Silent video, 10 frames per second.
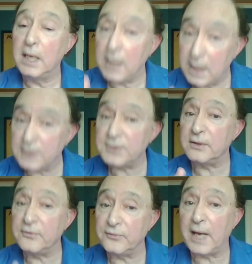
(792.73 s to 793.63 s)
is
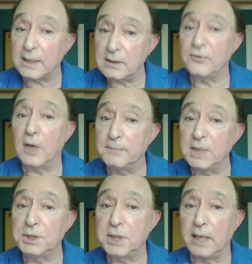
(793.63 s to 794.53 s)
the fact of
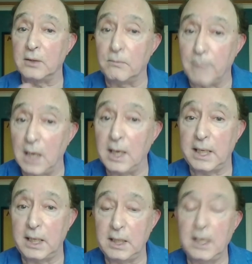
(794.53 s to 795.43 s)
omni-channel
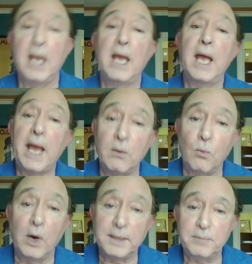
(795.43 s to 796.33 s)
buying and
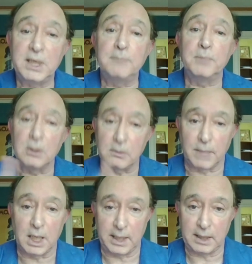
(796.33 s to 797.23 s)
what people are
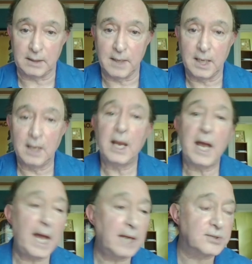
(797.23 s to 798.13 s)
buying.
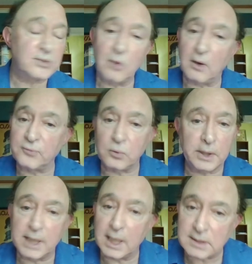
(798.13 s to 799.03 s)
As
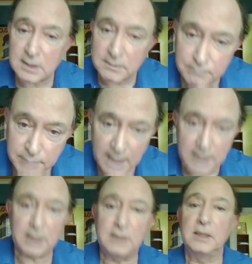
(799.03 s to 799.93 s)
software gets
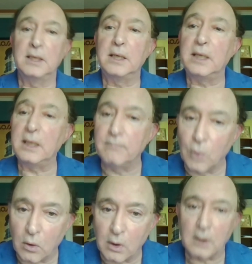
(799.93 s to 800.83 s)
embedded in
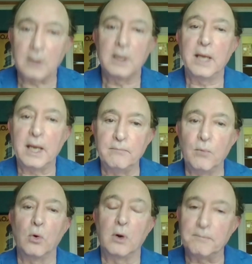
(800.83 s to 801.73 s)
more and
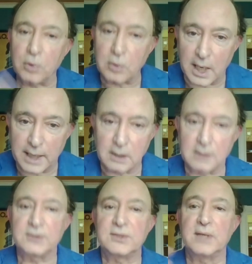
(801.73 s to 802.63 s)
more
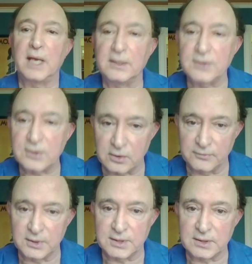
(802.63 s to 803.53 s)
products and
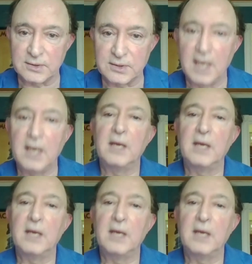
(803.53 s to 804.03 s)
services,